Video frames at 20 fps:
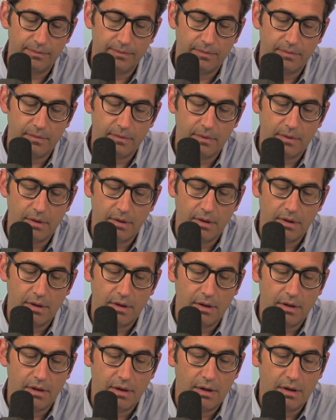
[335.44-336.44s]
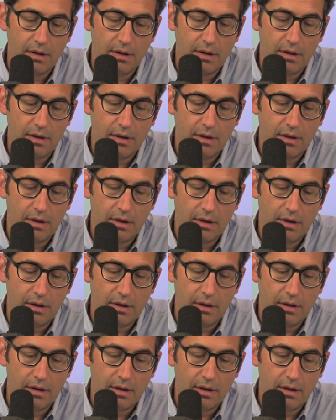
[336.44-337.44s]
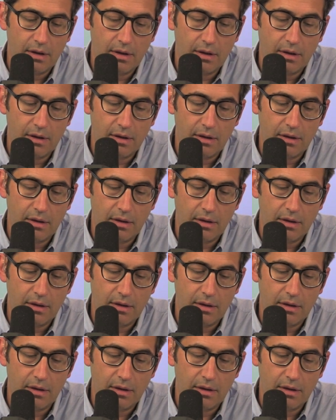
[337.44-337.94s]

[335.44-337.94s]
[no speech]